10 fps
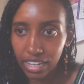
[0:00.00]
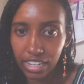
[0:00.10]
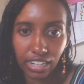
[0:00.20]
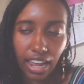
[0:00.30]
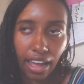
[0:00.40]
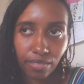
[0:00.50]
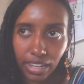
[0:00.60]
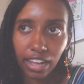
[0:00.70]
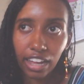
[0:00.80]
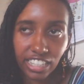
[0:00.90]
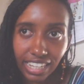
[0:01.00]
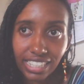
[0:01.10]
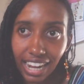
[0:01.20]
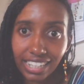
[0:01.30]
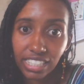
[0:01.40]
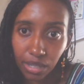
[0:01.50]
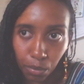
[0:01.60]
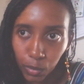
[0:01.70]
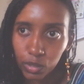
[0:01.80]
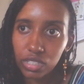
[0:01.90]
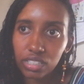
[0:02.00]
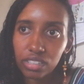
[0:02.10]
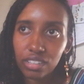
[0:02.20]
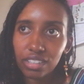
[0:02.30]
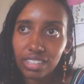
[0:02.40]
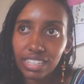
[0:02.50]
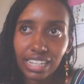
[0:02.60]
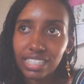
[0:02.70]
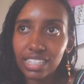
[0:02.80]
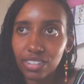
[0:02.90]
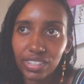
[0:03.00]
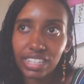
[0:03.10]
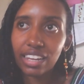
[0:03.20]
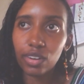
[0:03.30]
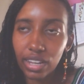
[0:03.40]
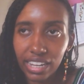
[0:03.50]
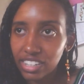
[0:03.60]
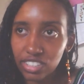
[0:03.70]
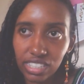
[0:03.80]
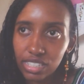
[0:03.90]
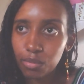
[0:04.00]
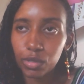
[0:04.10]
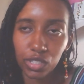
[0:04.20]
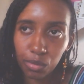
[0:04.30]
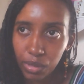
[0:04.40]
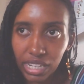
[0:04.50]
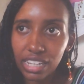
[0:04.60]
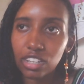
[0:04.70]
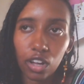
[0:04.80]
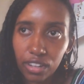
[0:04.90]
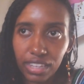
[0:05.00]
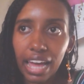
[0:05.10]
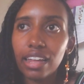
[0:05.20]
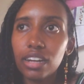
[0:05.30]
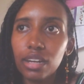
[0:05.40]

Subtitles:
It didn't have yes, it had symbols. Yes, it was like, okay, here's the symbols, their meaning and all of that.